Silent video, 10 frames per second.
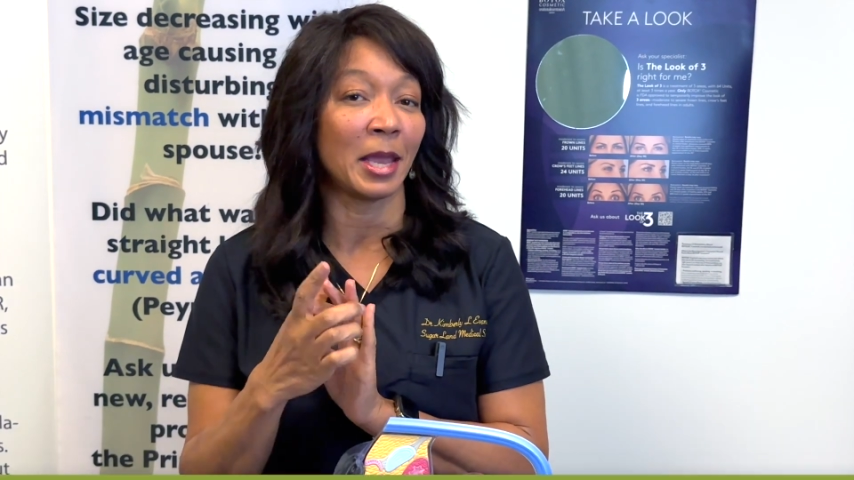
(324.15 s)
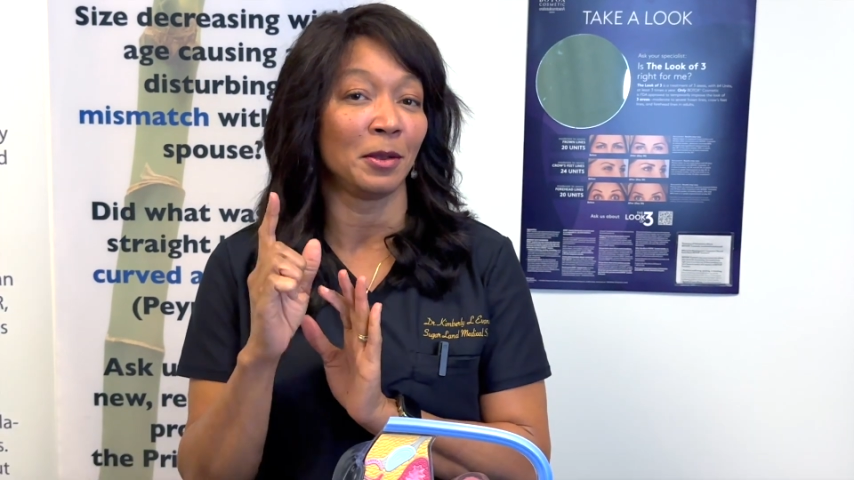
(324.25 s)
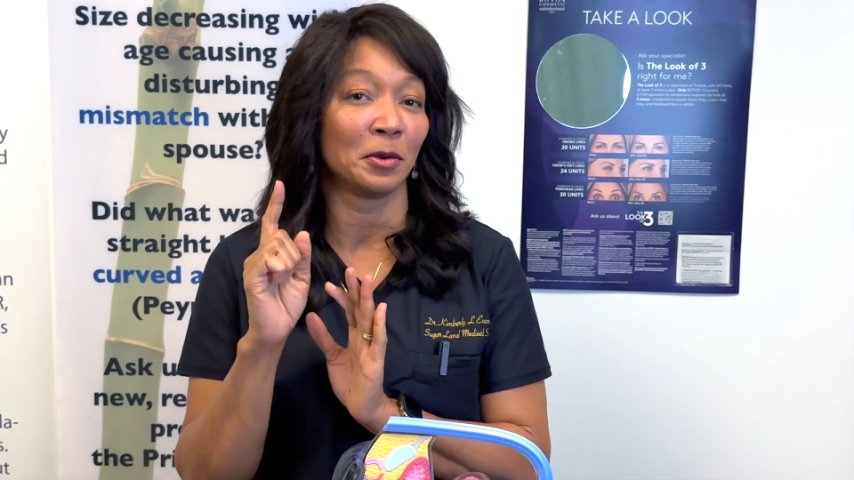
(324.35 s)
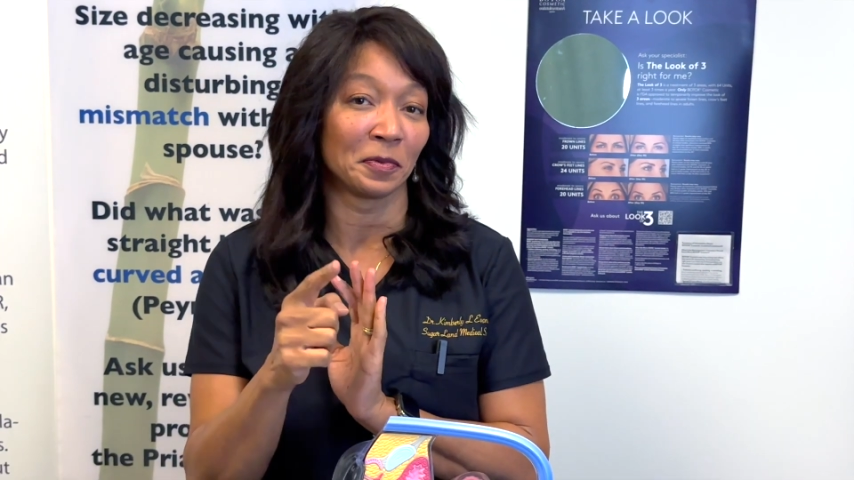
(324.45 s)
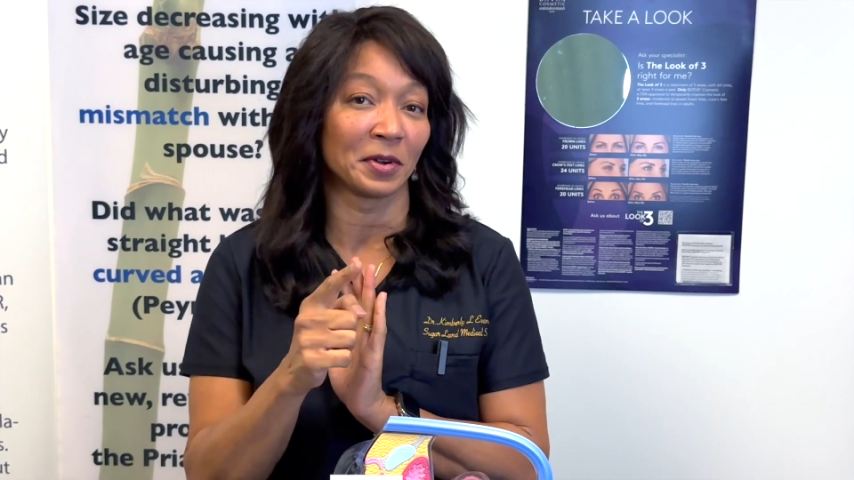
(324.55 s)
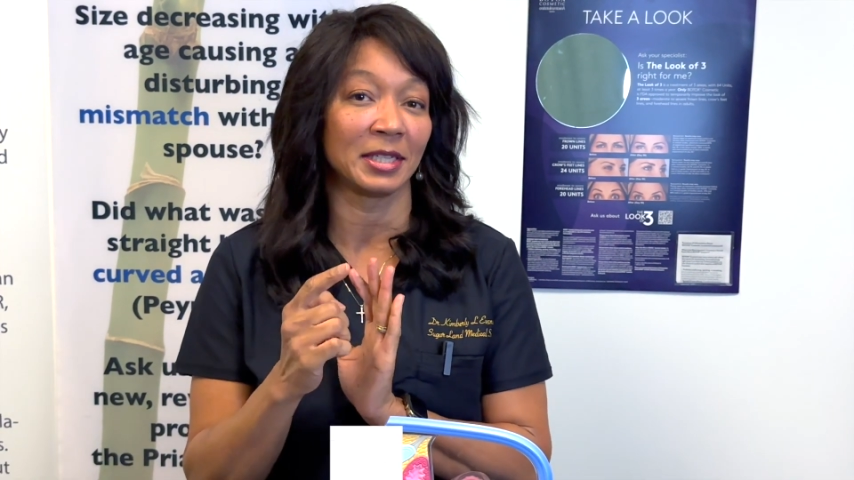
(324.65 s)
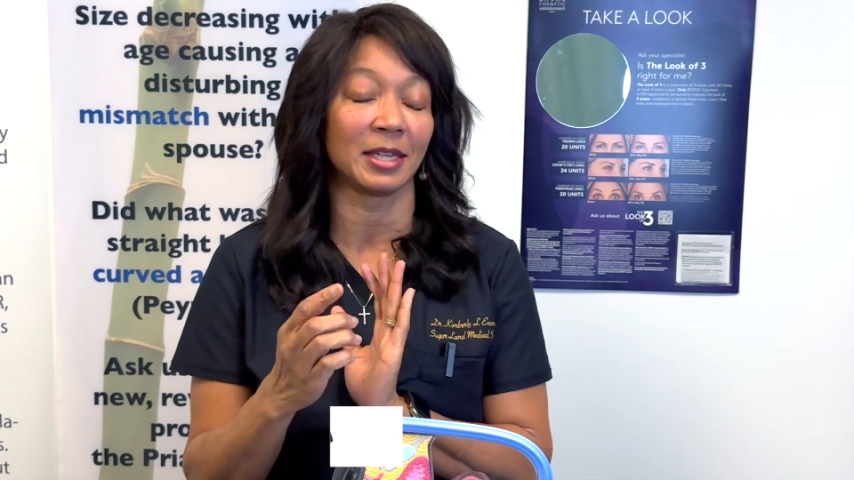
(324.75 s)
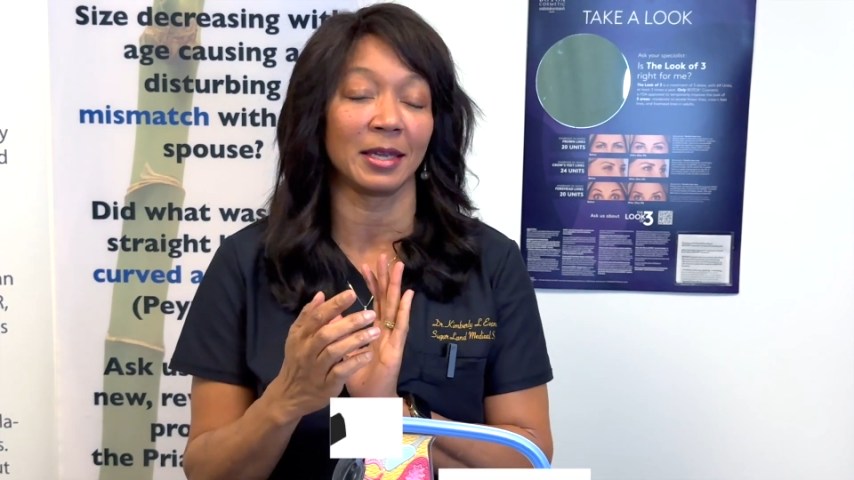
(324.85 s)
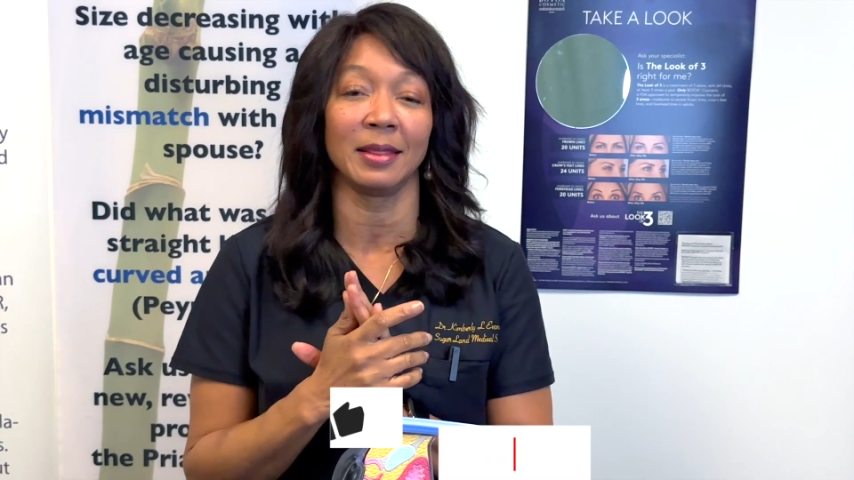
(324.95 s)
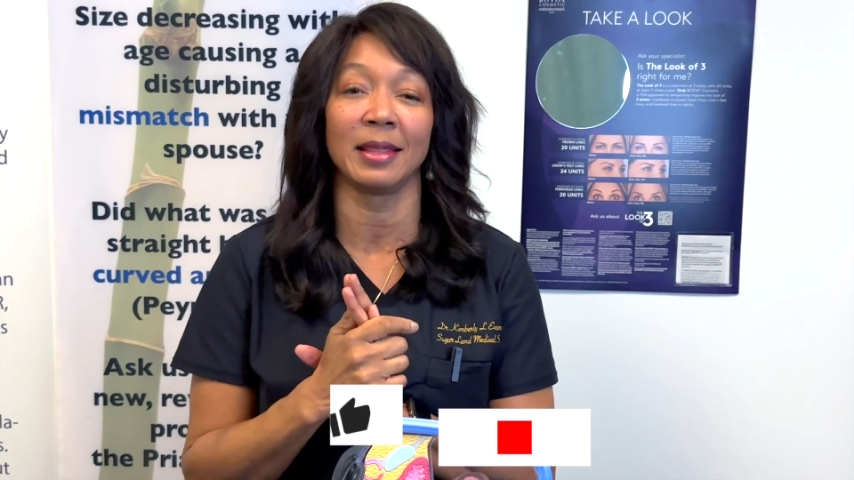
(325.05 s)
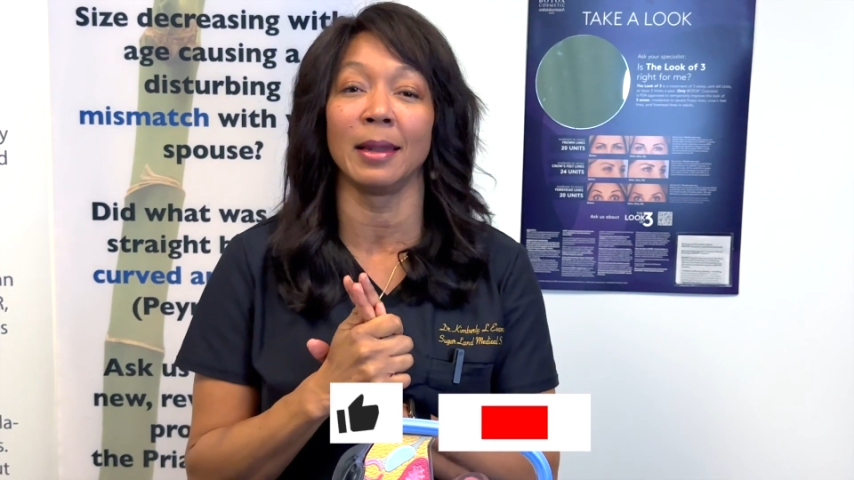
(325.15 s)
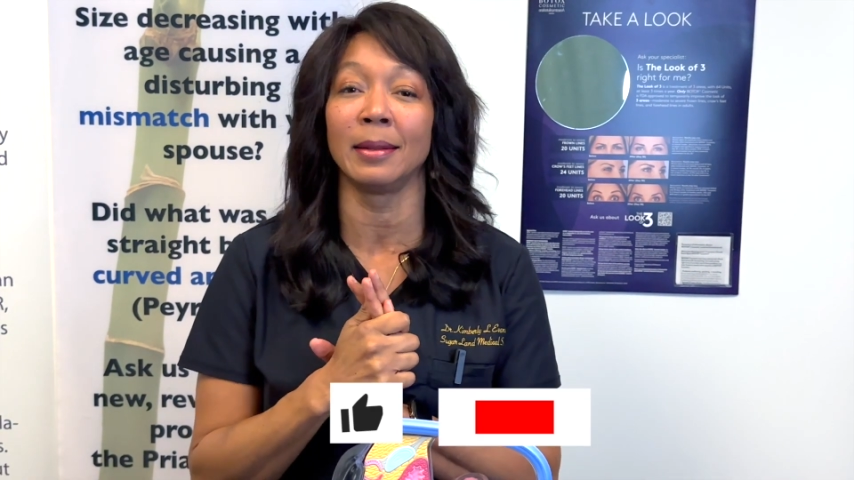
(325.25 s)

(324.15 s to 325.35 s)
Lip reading: and don't forget to hit that